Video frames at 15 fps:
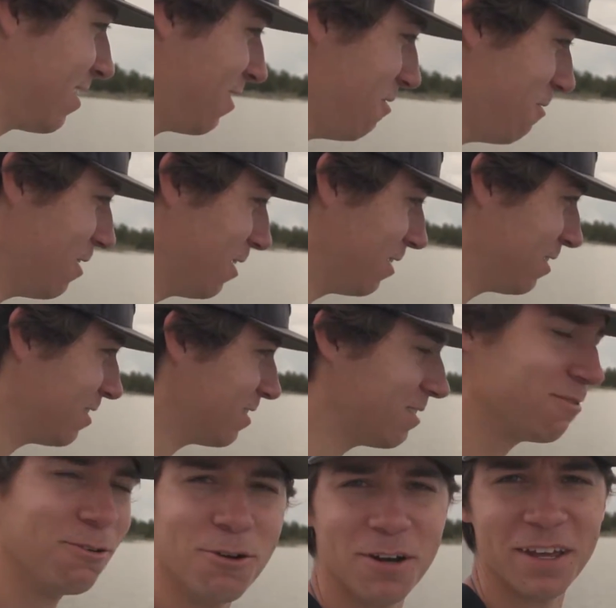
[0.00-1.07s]
Oh well,
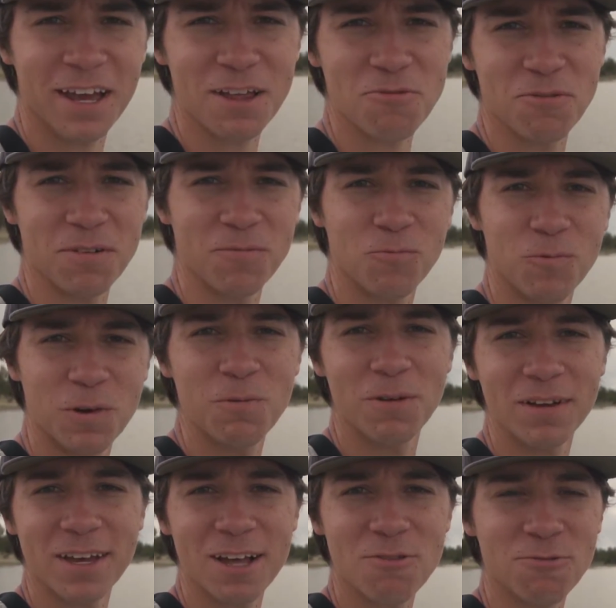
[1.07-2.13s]
we're gonna catch one. We
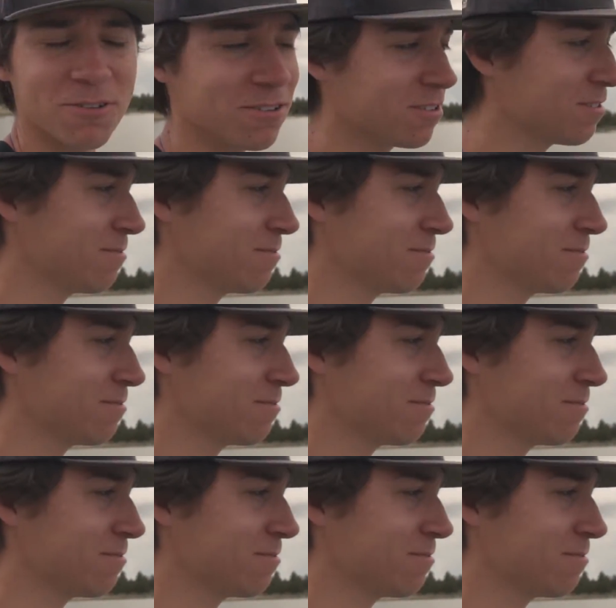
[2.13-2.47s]
will catch one.